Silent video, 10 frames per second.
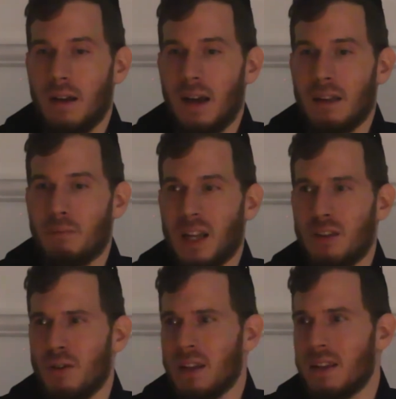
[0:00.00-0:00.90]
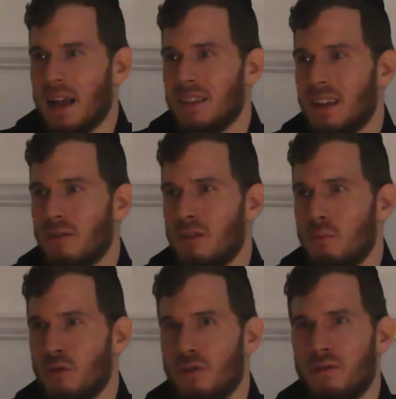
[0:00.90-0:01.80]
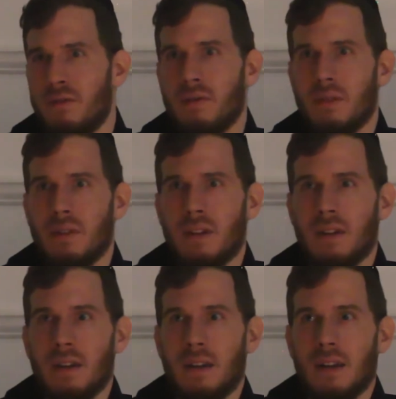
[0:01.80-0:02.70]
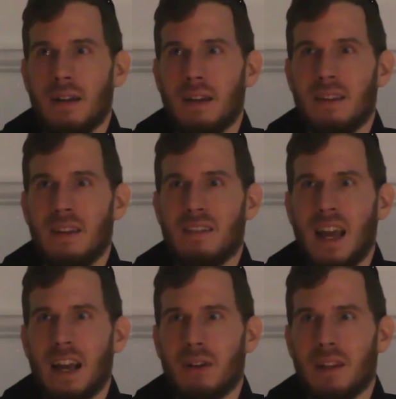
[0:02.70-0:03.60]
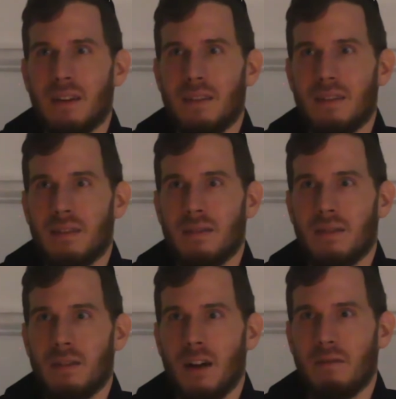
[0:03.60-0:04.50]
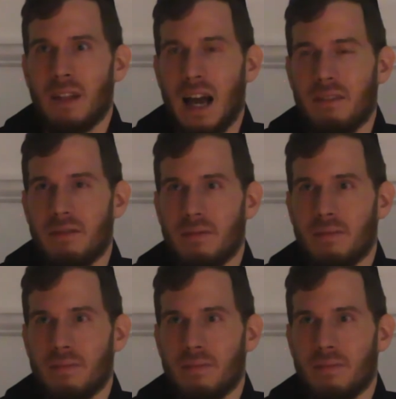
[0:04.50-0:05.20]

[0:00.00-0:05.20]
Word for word: and by doing that, they remove the sacredness of life.